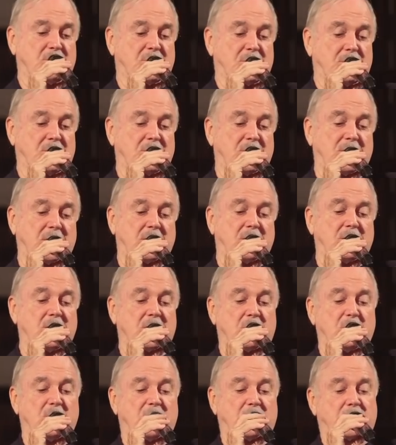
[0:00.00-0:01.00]
boring
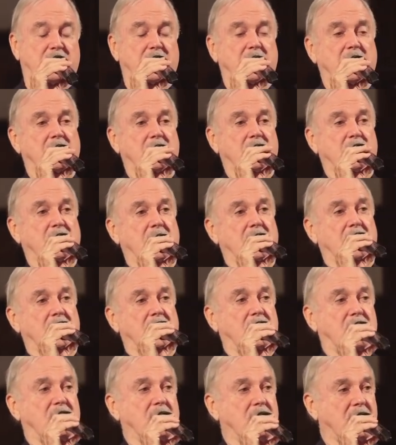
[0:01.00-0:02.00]
commentary
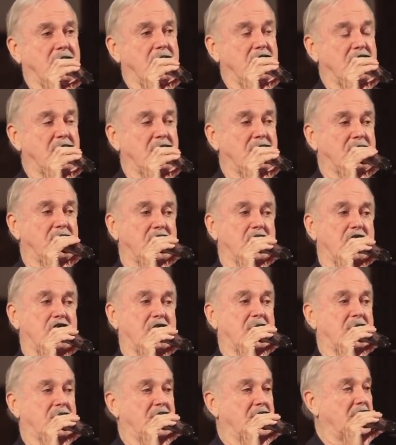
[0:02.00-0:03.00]
on a documentary
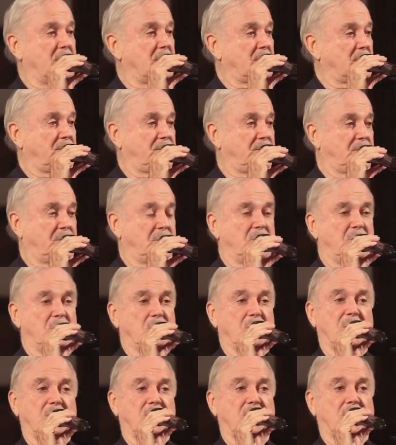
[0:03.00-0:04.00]
about the art of football
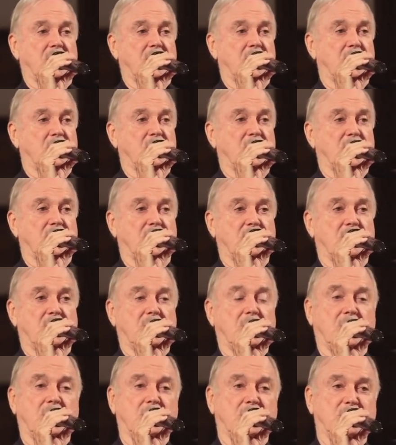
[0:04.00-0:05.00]
once, and it wasn't
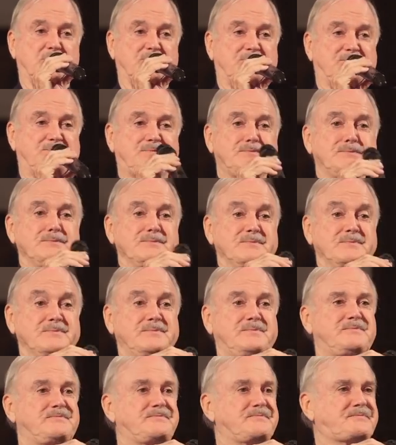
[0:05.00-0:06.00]
very good.
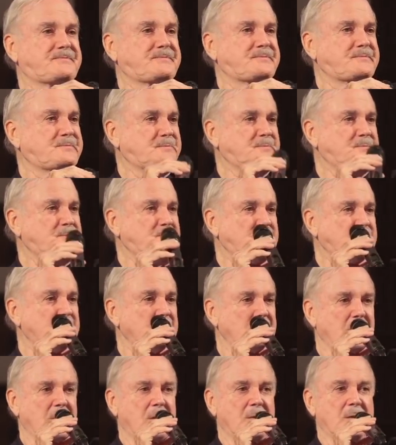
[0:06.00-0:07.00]
All
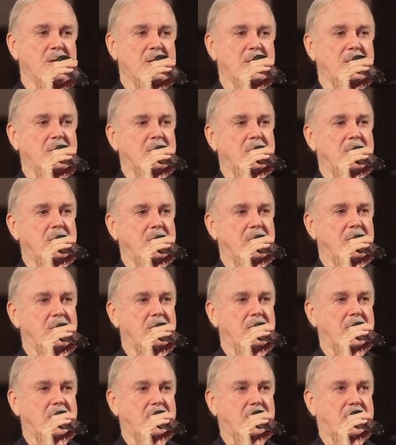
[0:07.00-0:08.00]

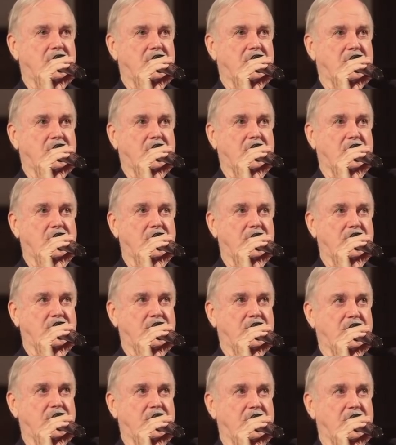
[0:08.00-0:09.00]
right. Next
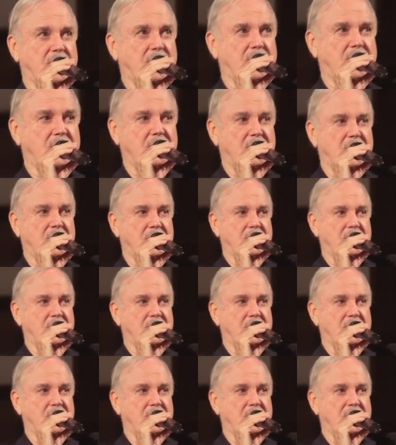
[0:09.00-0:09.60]
question.